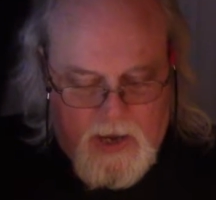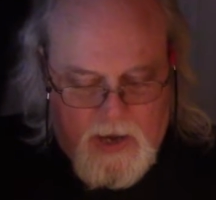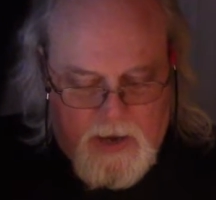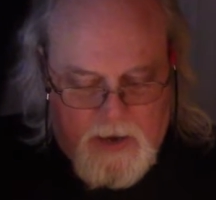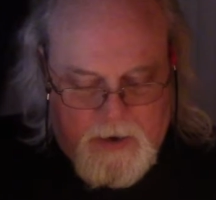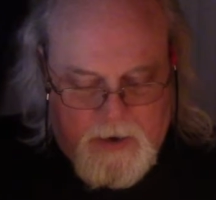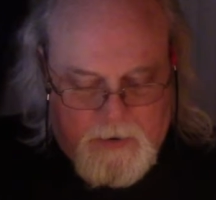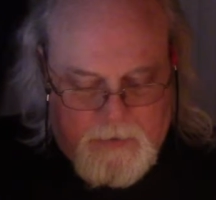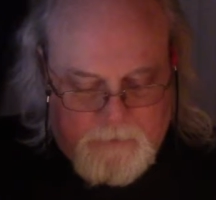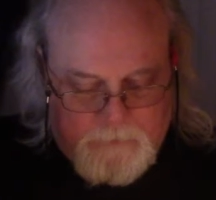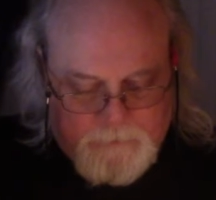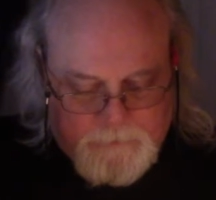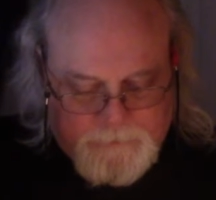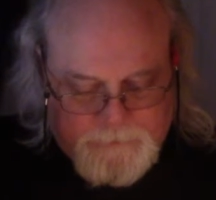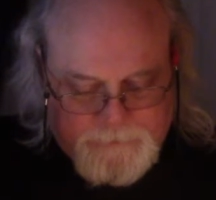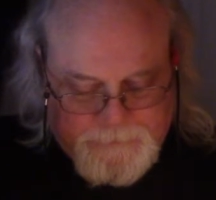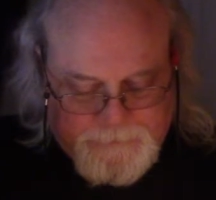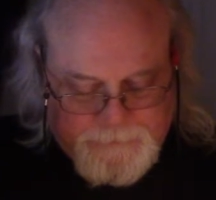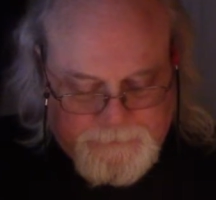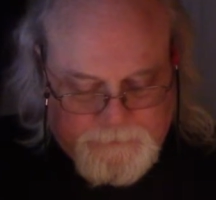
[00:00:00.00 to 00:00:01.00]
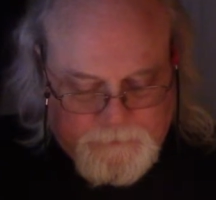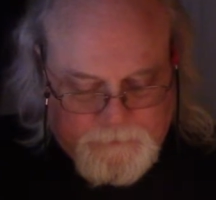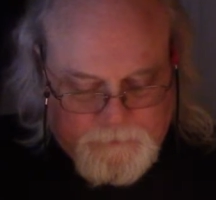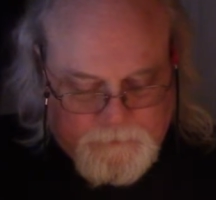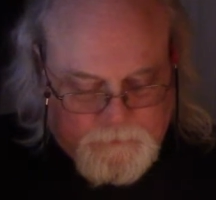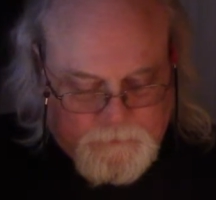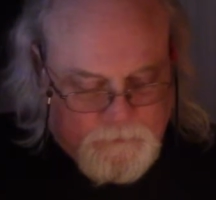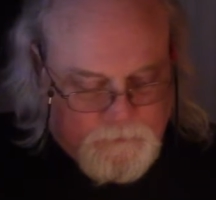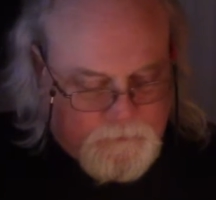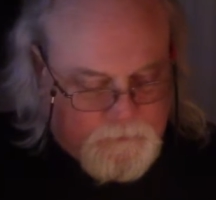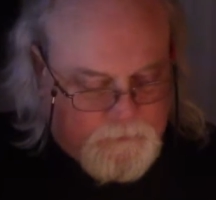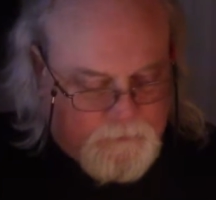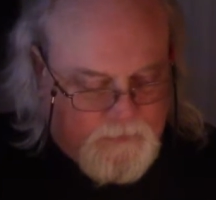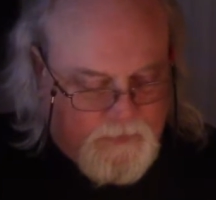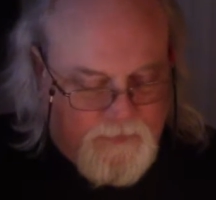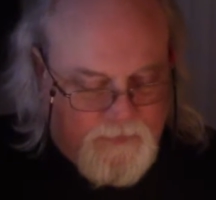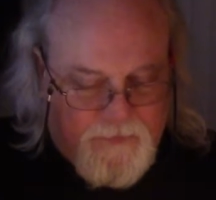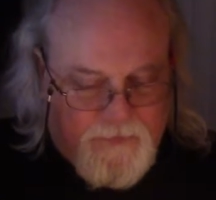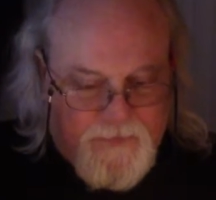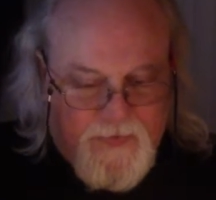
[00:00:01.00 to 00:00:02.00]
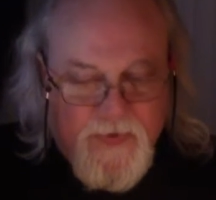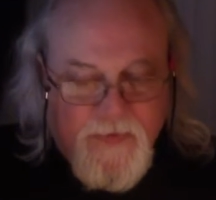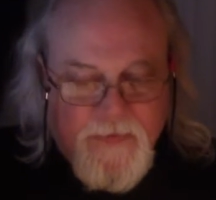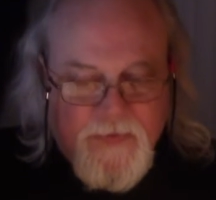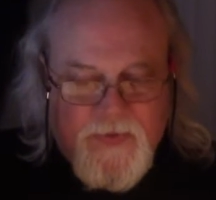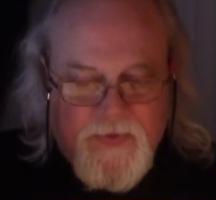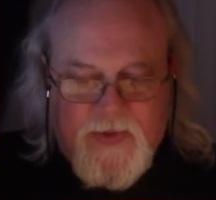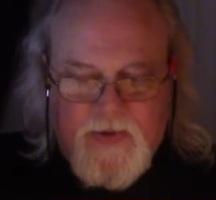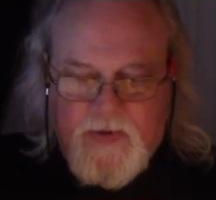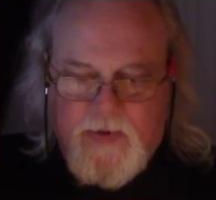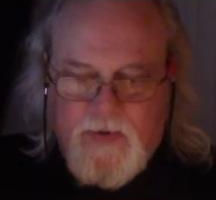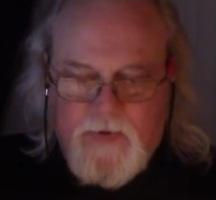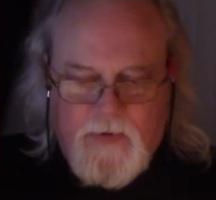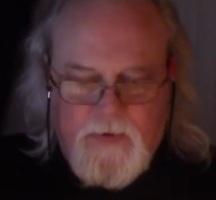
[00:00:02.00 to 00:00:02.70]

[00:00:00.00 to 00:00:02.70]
The 5th